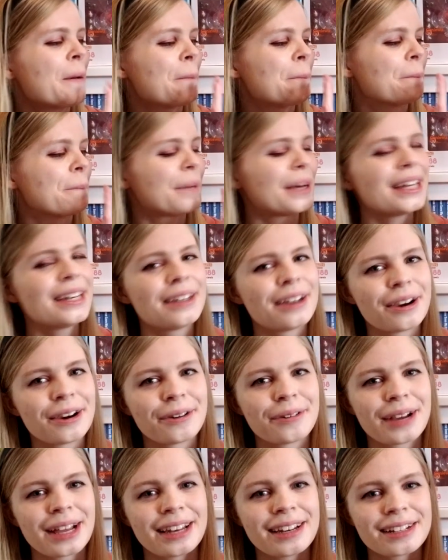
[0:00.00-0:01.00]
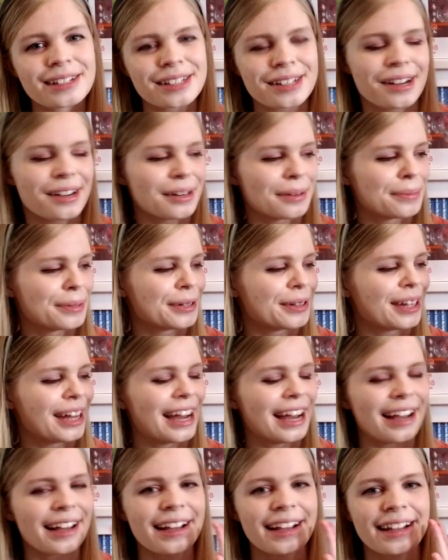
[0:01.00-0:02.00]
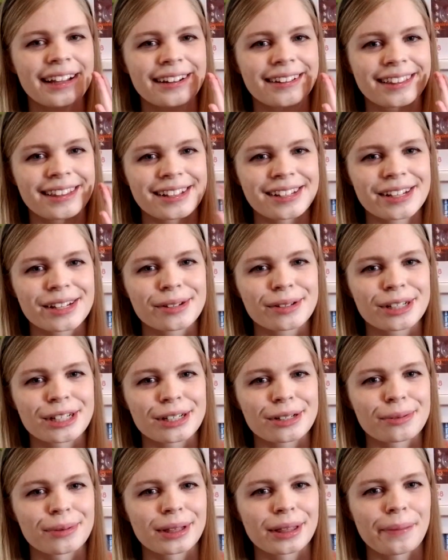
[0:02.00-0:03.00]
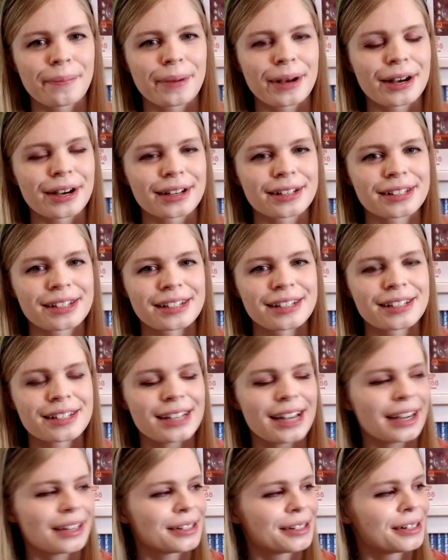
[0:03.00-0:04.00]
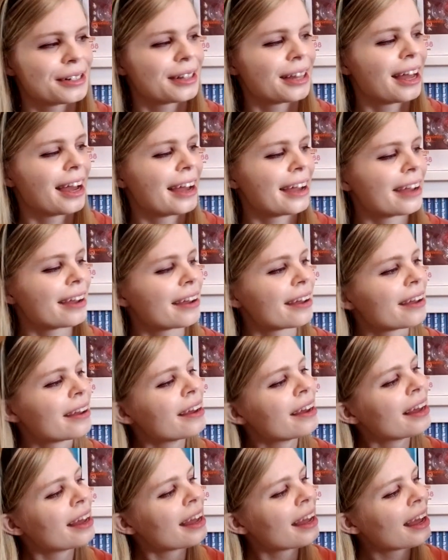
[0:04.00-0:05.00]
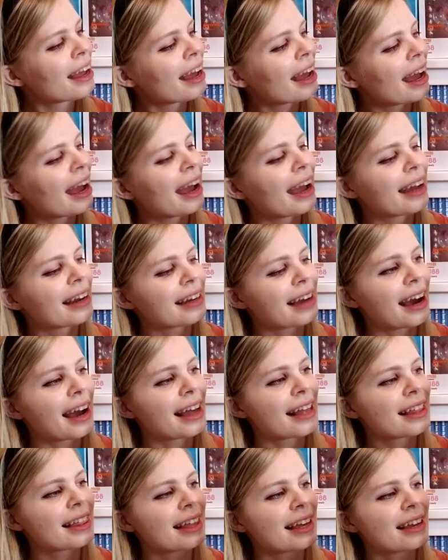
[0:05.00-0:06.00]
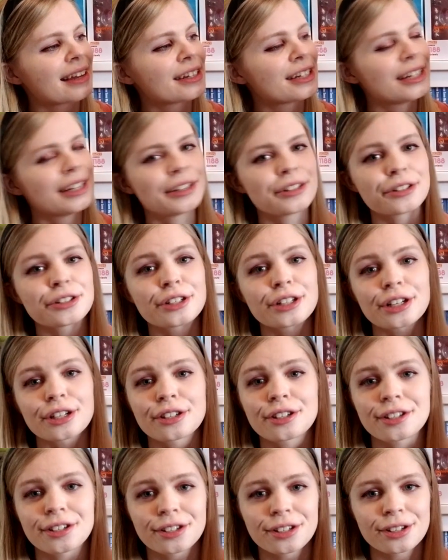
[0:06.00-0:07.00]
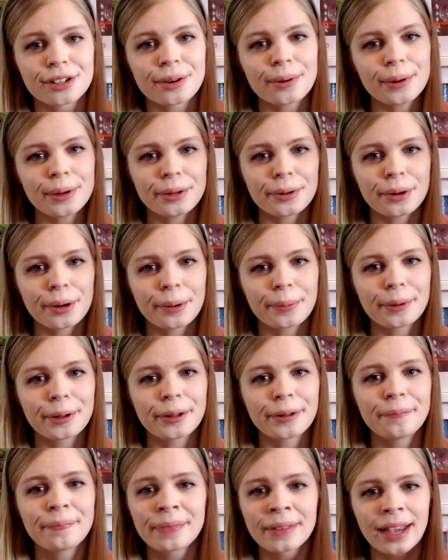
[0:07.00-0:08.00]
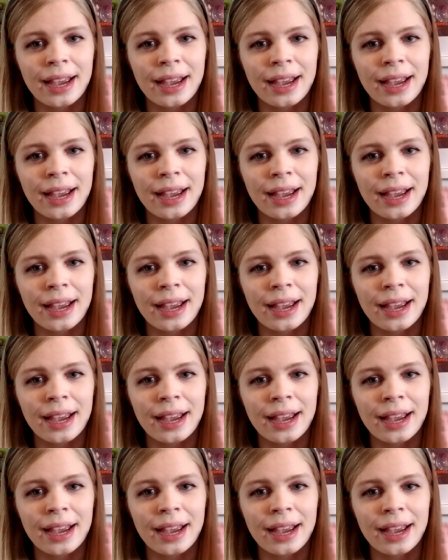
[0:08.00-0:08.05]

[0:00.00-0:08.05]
But no, it is not a bootleg. This is just what the box is textured like, and I think she is just so adorable.